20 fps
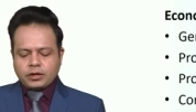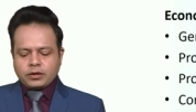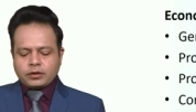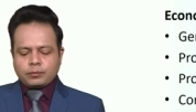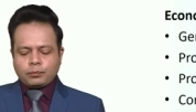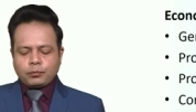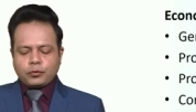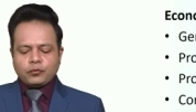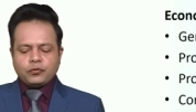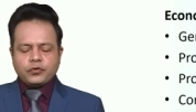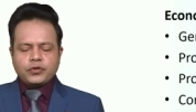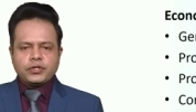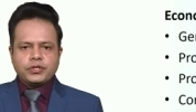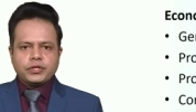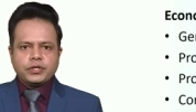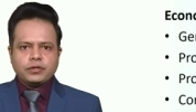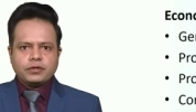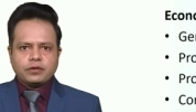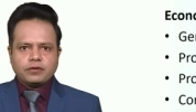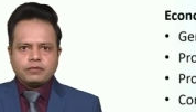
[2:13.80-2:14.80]
The
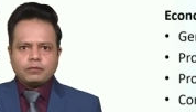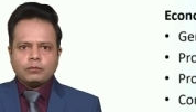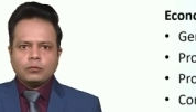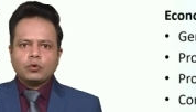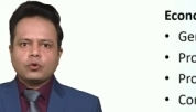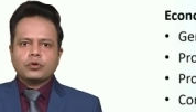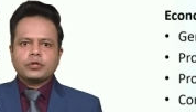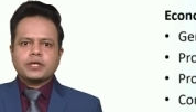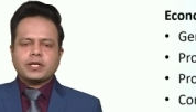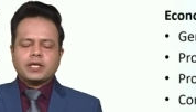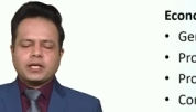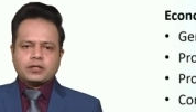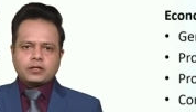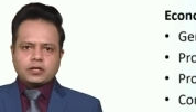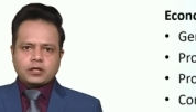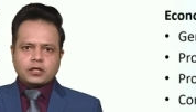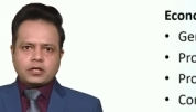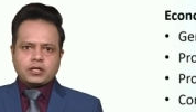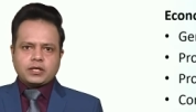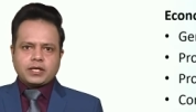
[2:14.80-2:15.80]
provision of more
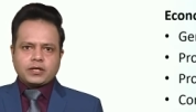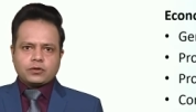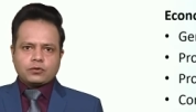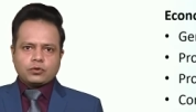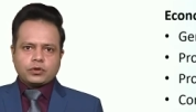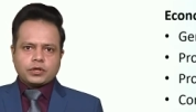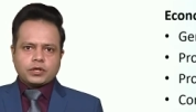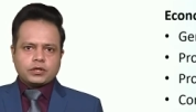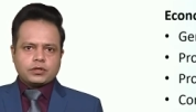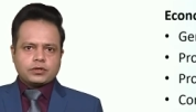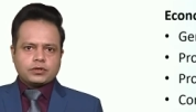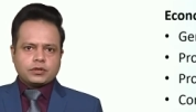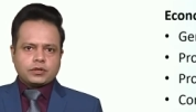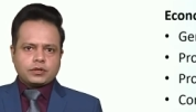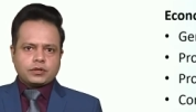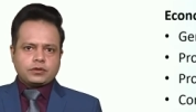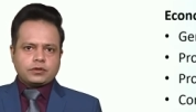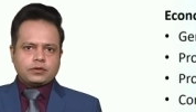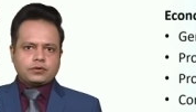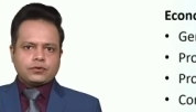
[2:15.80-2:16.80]
technical
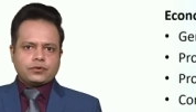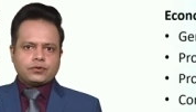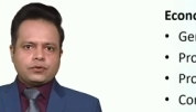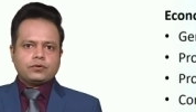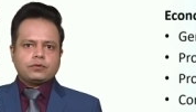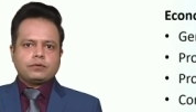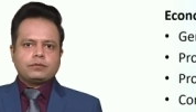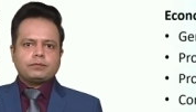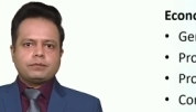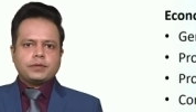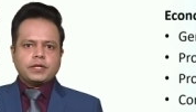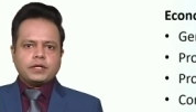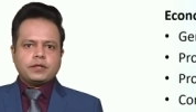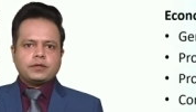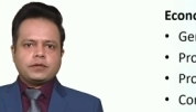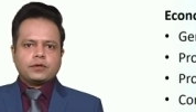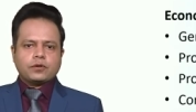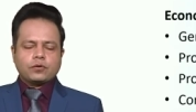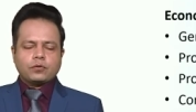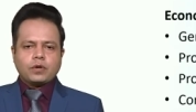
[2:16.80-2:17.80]
education should
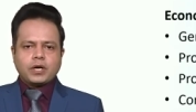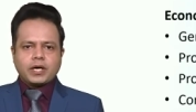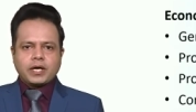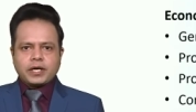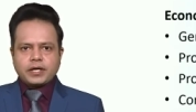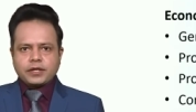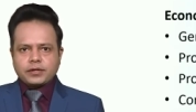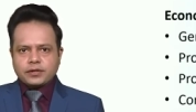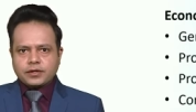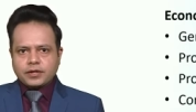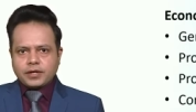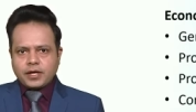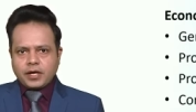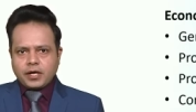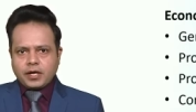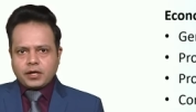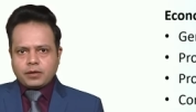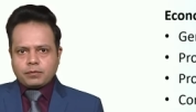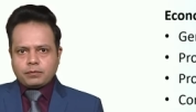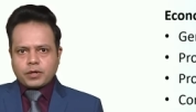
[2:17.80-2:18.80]
be required
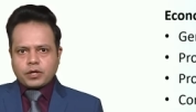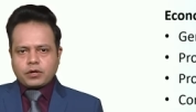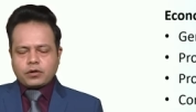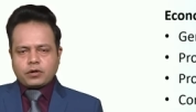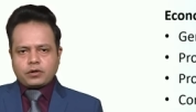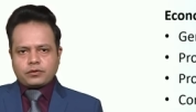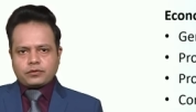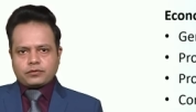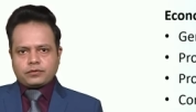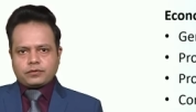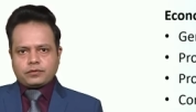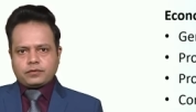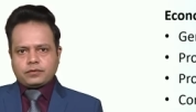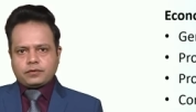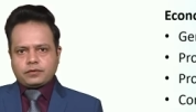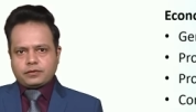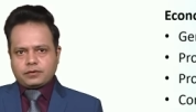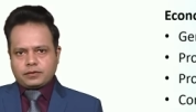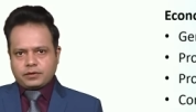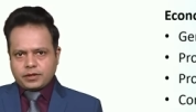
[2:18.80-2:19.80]
because
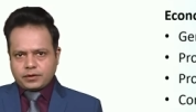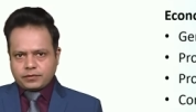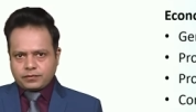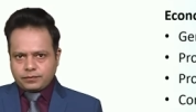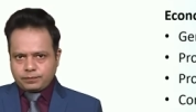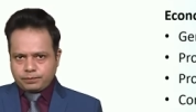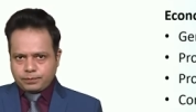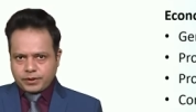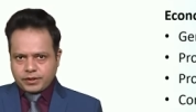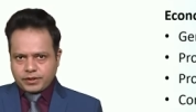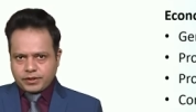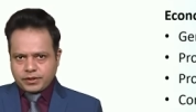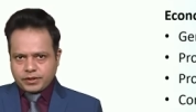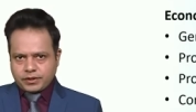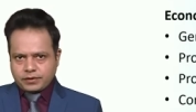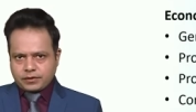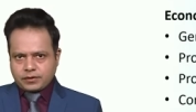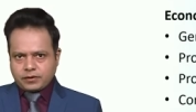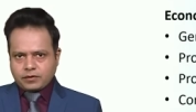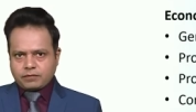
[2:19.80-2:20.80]
this
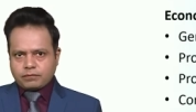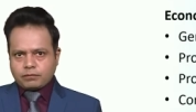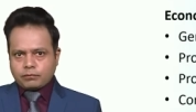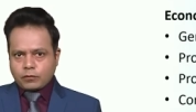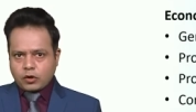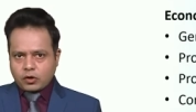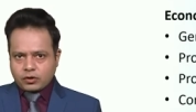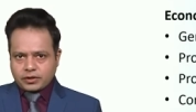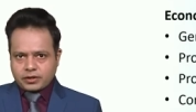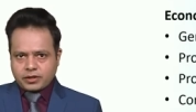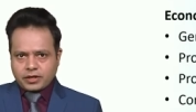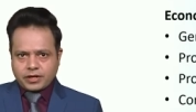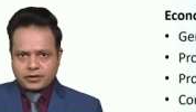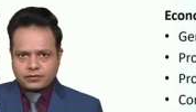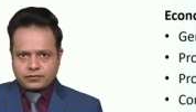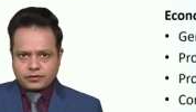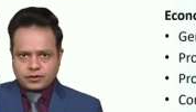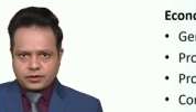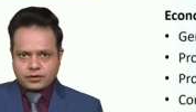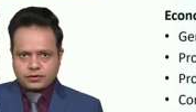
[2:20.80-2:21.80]
period of
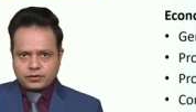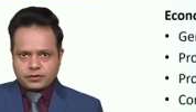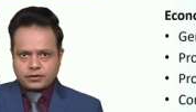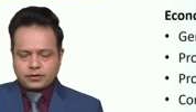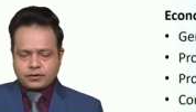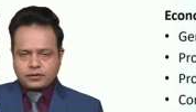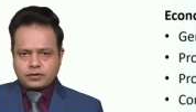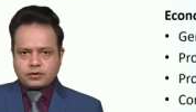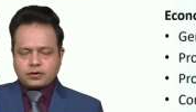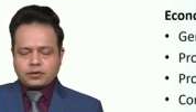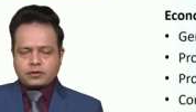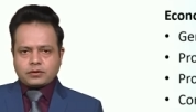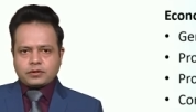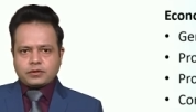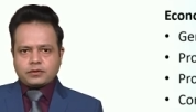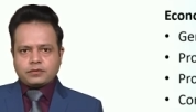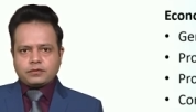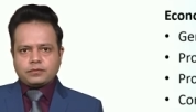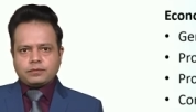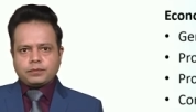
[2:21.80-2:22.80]
modernization or
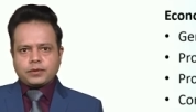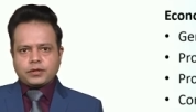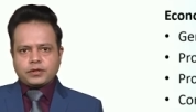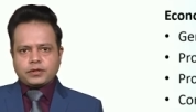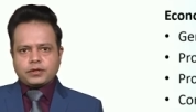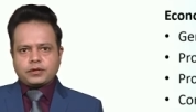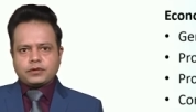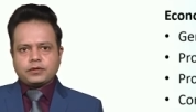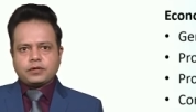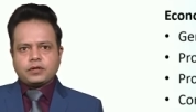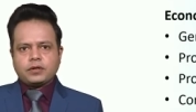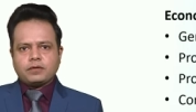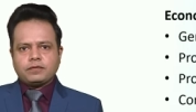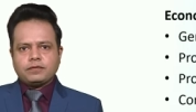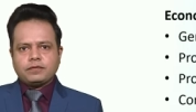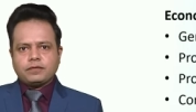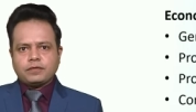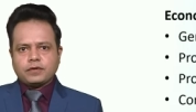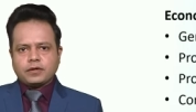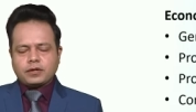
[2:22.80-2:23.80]
this period
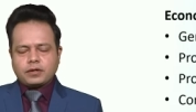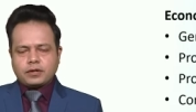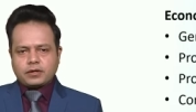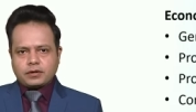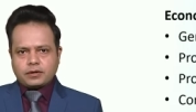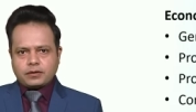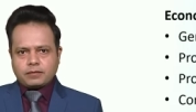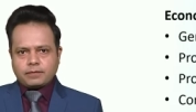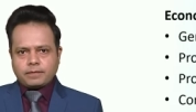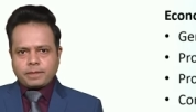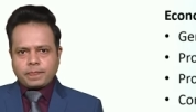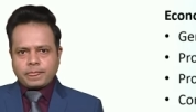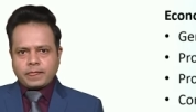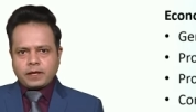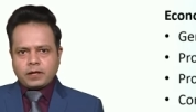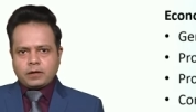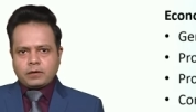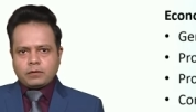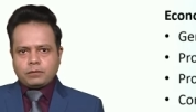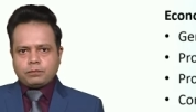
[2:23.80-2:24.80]
of uh,
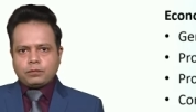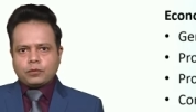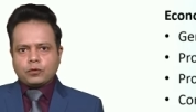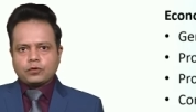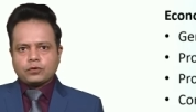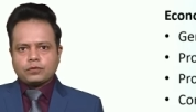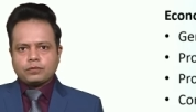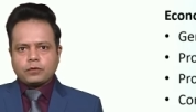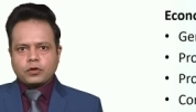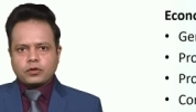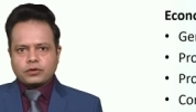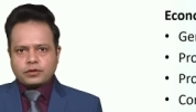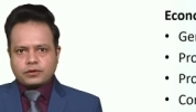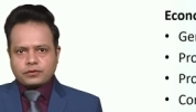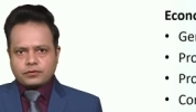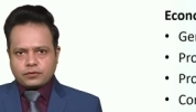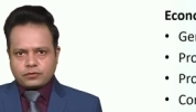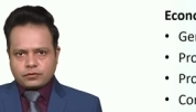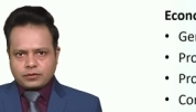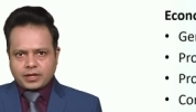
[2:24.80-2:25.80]

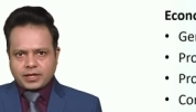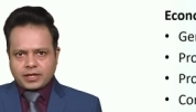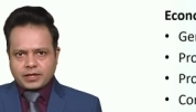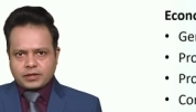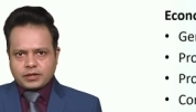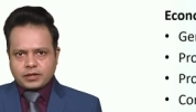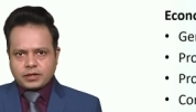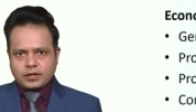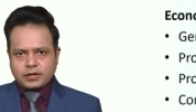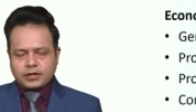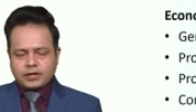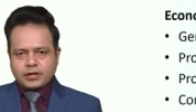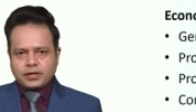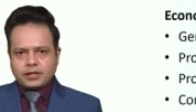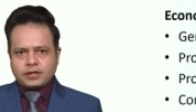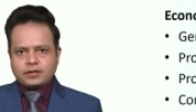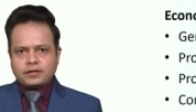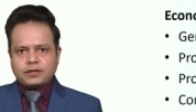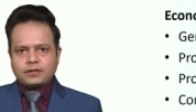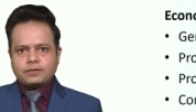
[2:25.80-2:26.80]
postmodern society,
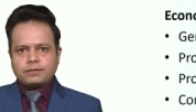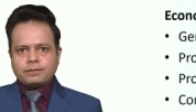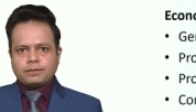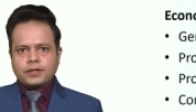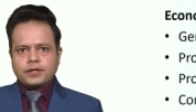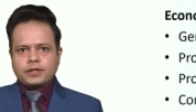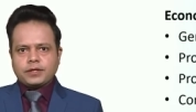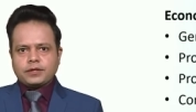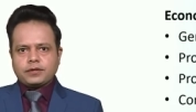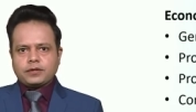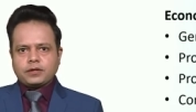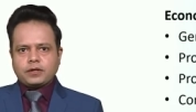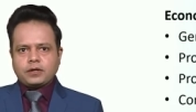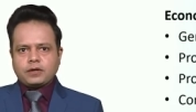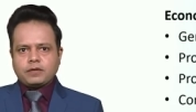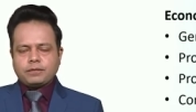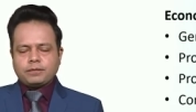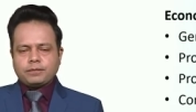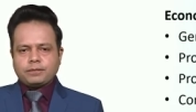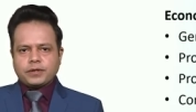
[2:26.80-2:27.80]
this period
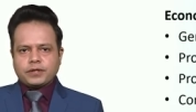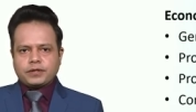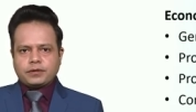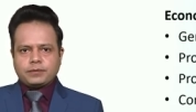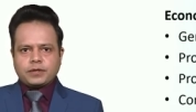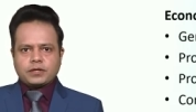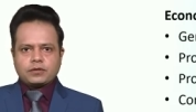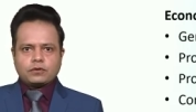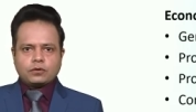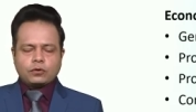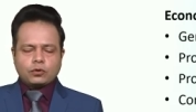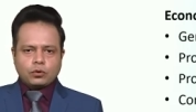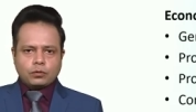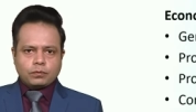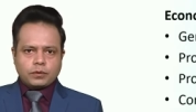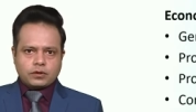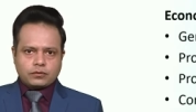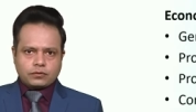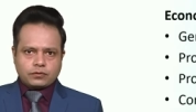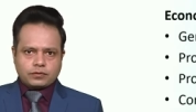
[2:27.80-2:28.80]
of pretty much
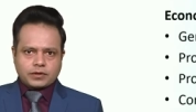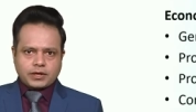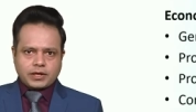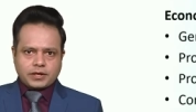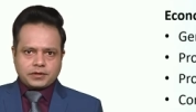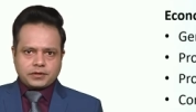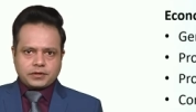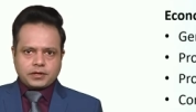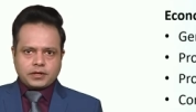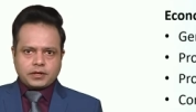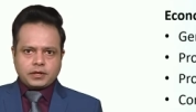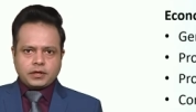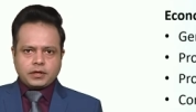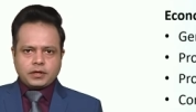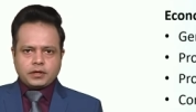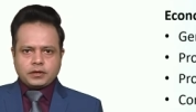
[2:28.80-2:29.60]
global society